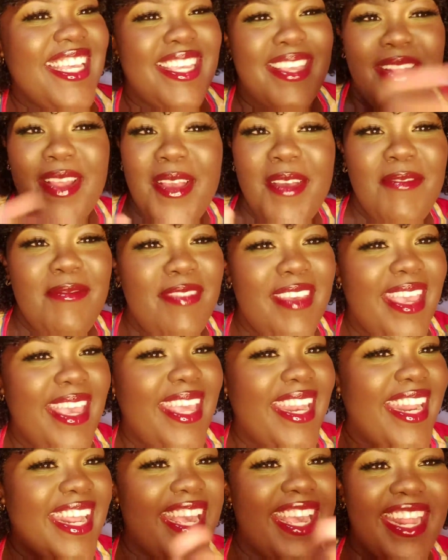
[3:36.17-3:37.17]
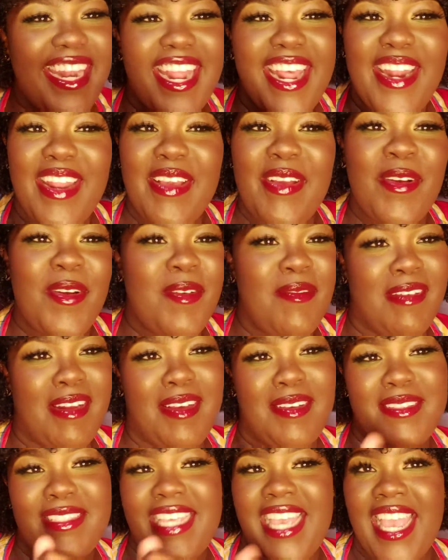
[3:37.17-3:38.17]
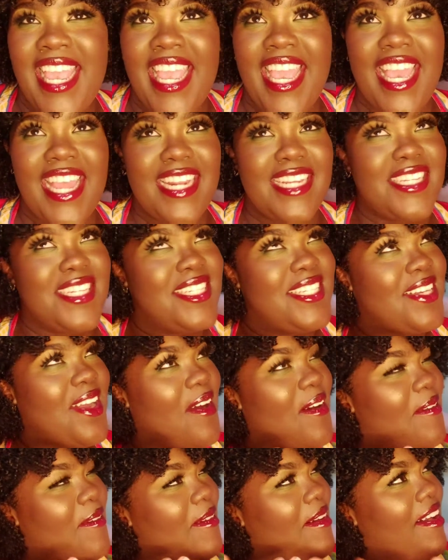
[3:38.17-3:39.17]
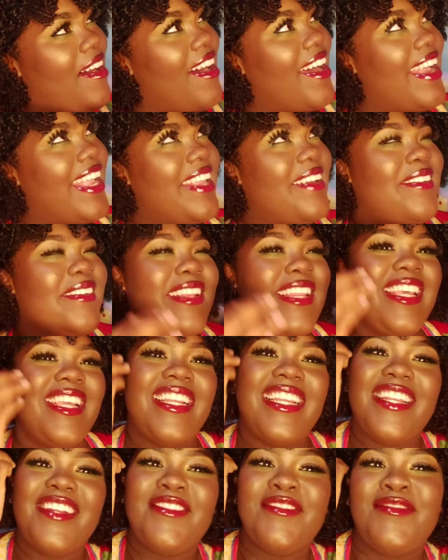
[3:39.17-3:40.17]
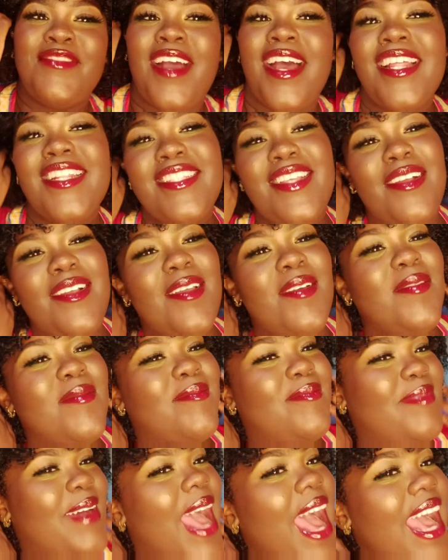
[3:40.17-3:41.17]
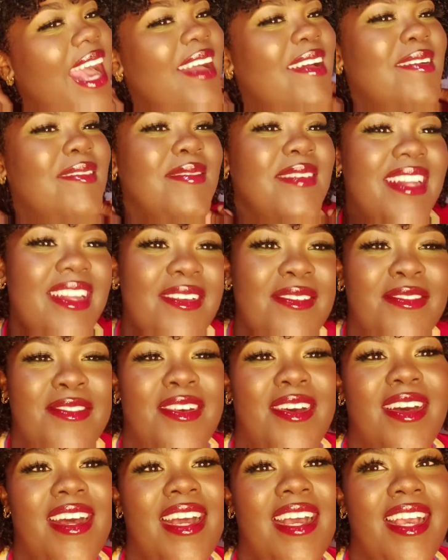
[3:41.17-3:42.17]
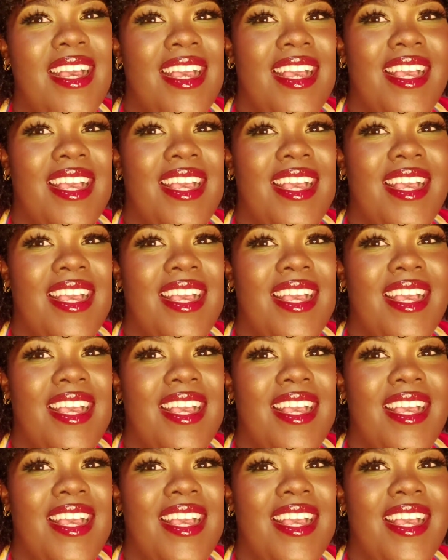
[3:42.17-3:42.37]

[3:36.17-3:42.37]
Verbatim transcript: you know, beat it and you come out your hair and shower, you know, like, like run down your back or whatever.